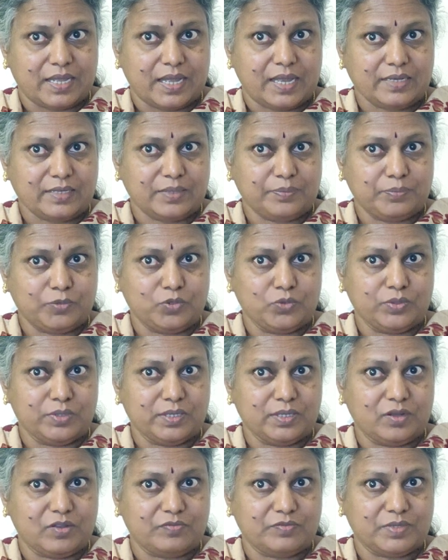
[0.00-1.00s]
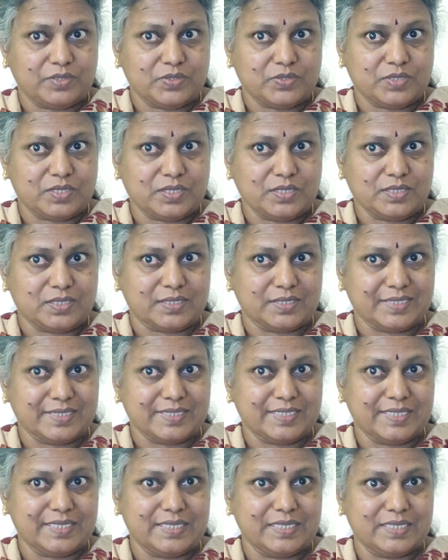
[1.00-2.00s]
and the plural of this is
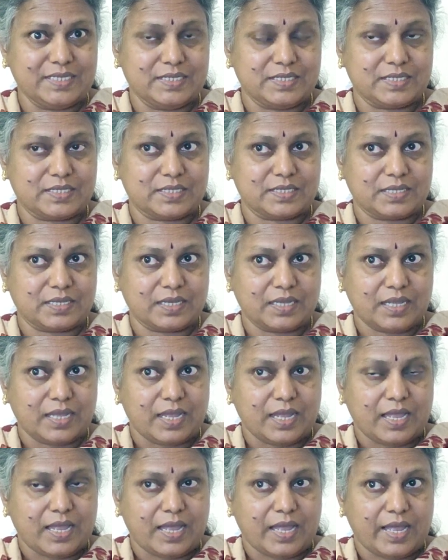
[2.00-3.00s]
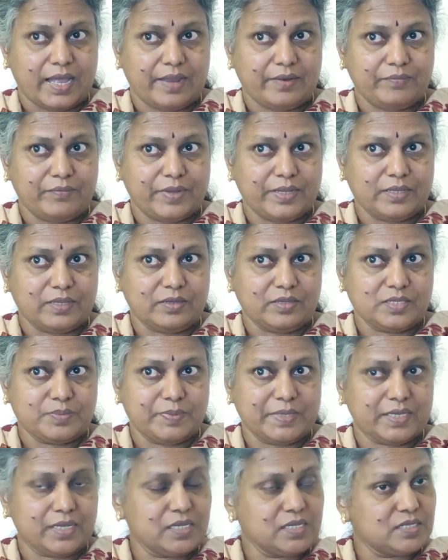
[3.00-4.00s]
these. And when the
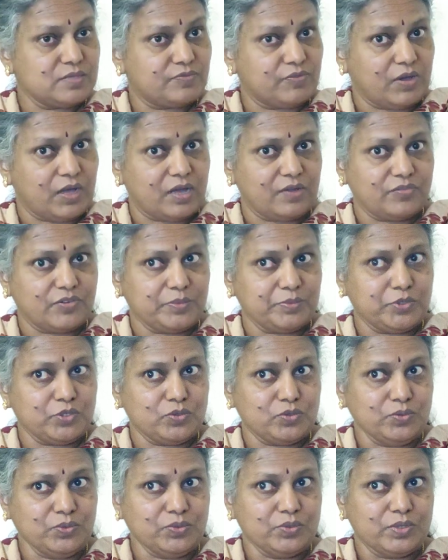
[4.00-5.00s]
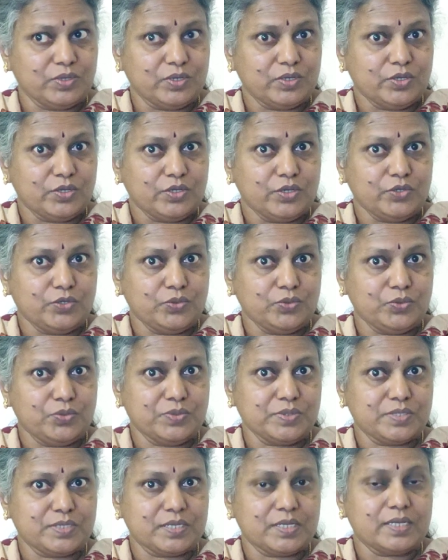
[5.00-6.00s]
speaker is far from you, you
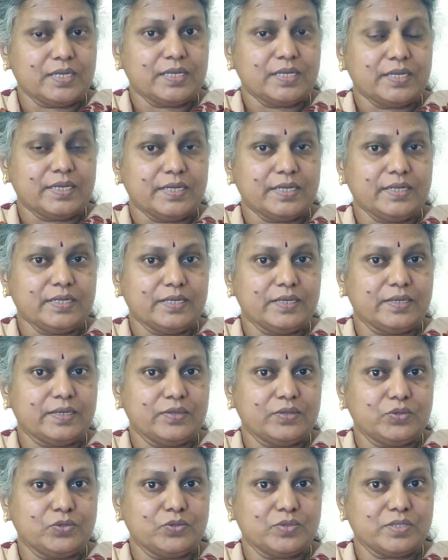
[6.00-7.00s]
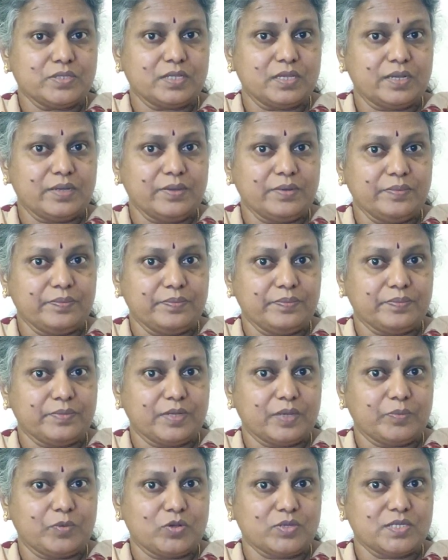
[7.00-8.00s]
use the
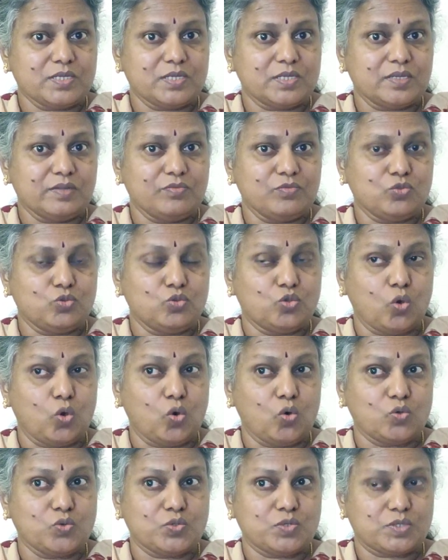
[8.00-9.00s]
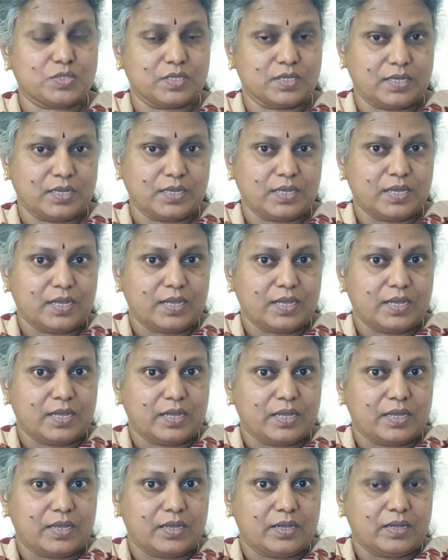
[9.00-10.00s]
demonstrative those,
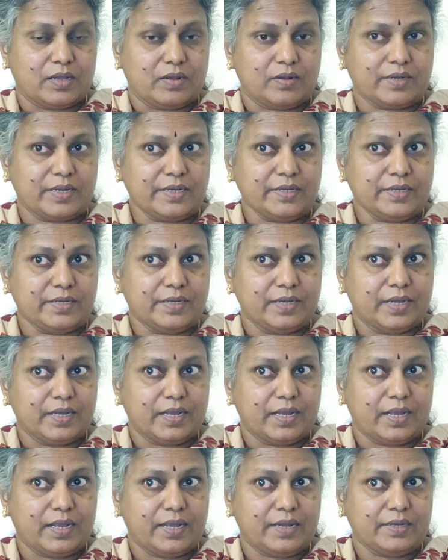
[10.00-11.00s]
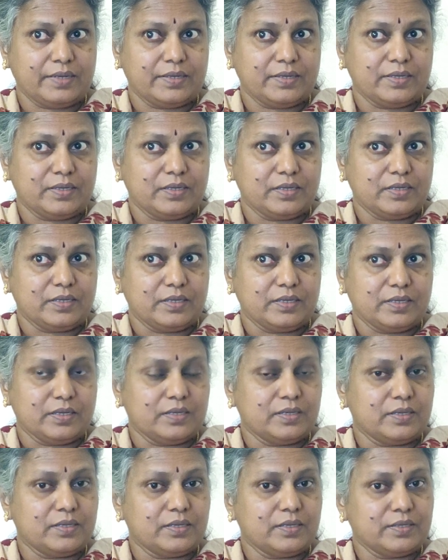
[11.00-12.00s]
alright, and
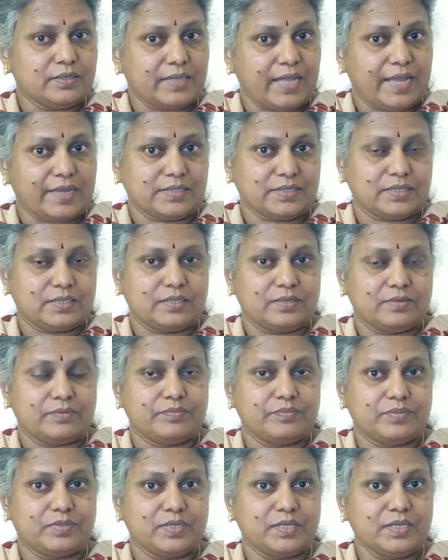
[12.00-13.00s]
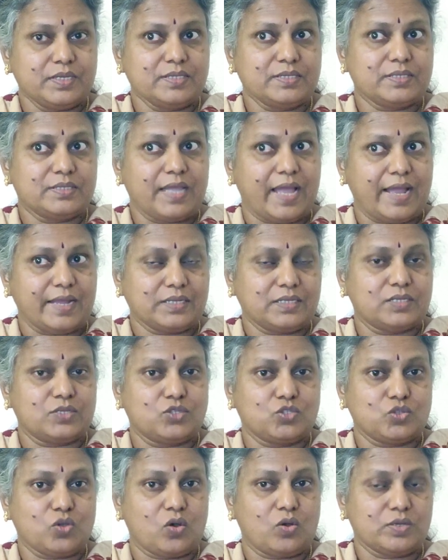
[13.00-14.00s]
that. is that
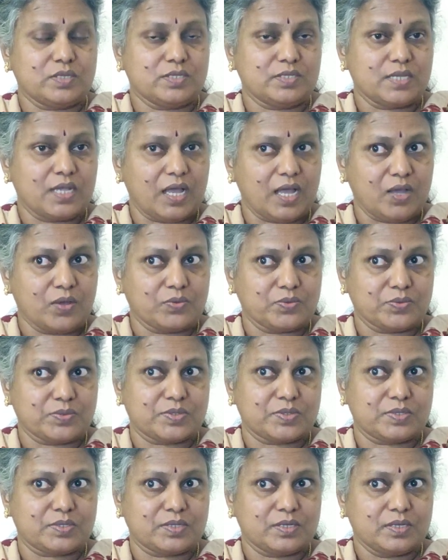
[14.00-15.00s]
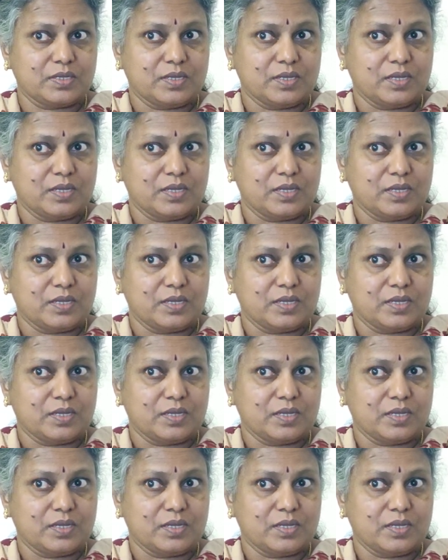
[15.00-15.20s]
John's house.